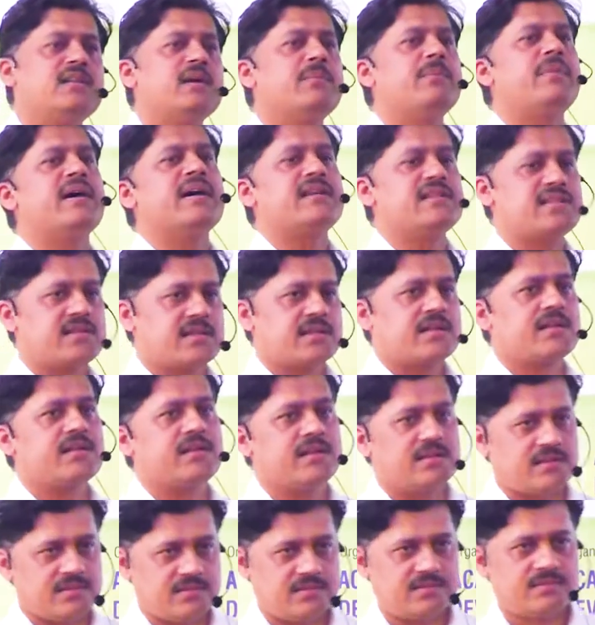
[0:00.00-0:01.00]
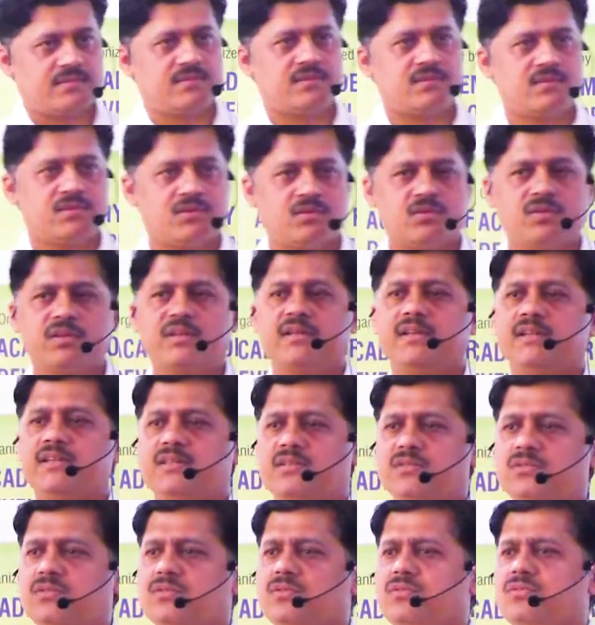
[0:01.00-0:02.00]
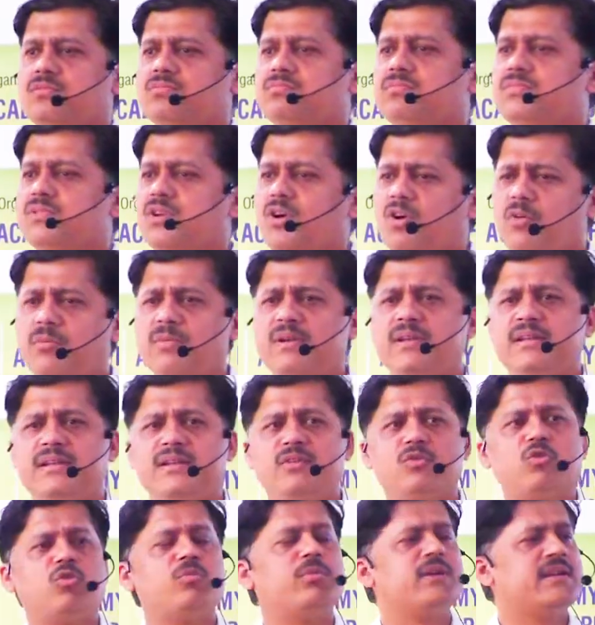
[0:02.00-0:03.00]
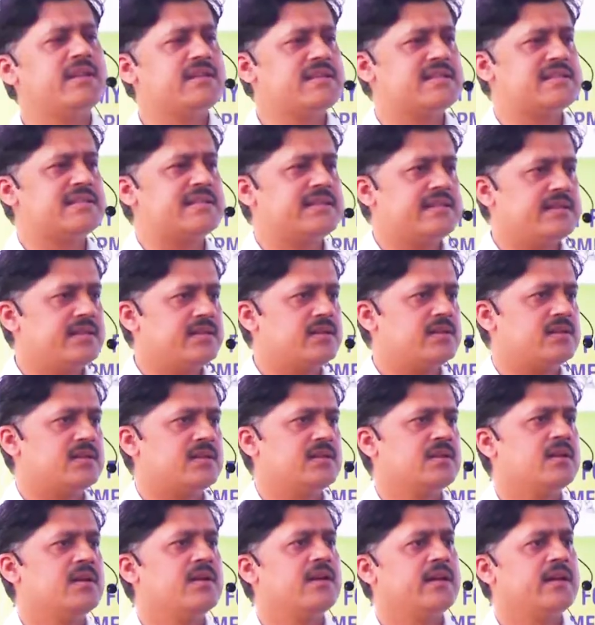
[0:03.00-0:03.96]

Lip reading: the bicycle. Okay, so normally nobody is there.